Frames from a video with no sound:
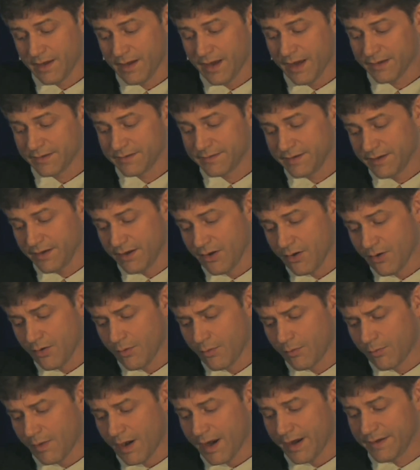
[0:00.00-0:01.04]

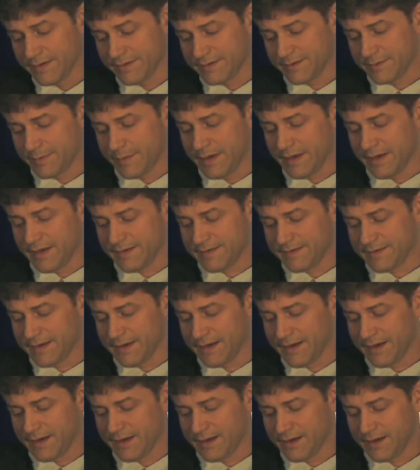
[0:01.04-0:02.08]
XTO, Rice,
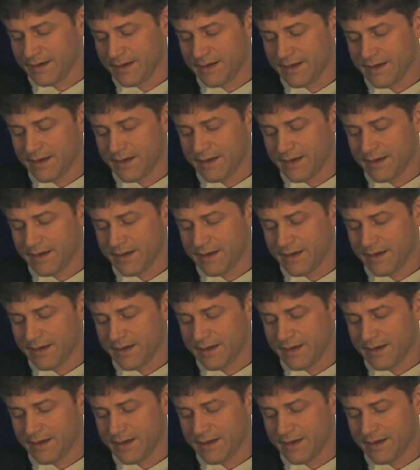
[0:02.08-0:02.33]
PDC,